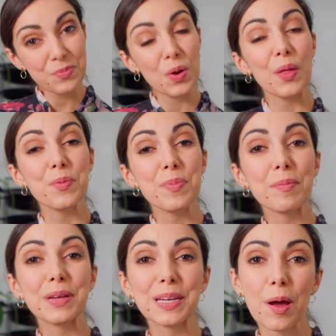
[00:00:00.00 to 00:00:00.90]
Well, the
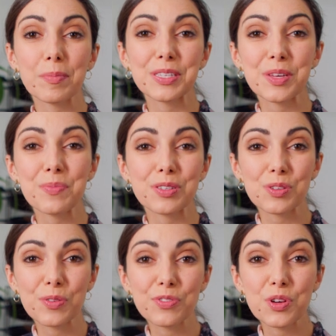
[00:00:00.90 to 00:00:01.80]
pumpkin hummus can be
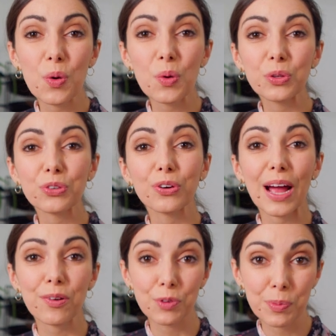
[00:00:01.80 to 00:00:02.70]
served cold or
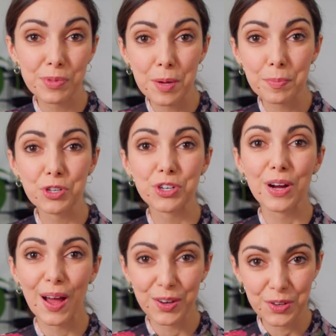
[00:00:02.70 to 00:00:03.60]
at room
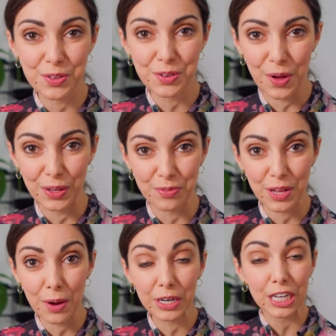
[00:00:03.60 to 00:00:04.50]
temperature under the
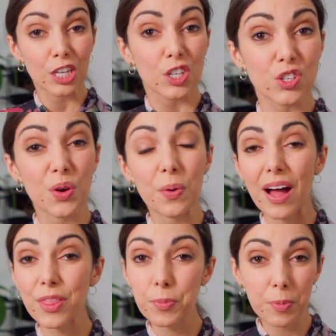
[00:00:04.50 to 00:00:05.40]
cauliflower. So
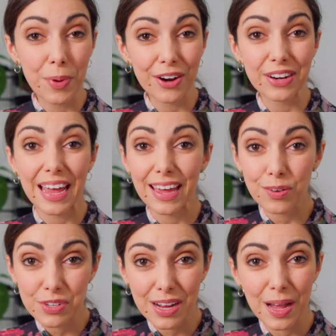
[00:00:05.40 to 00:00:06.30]
either prepare it ahead
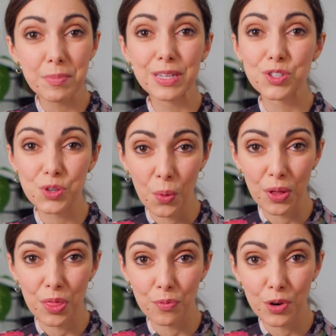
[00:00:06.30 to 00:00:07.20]
of time and store
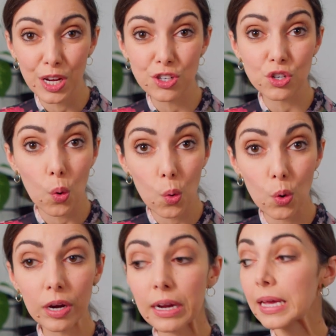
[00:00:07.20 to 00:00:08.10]
it in the fridge,
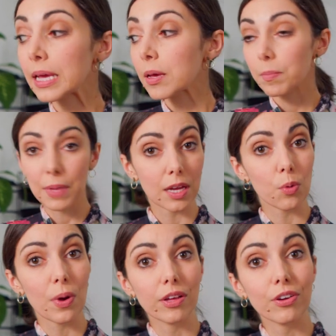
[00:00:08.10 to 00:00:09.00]
or make
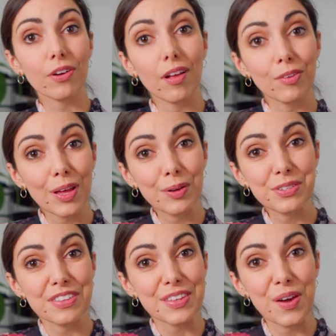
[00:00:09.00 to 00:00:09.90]
it while your cauliflower
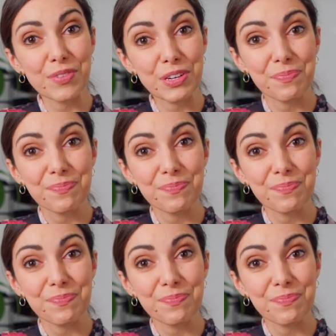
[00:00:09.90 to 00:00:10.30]
is in the oven.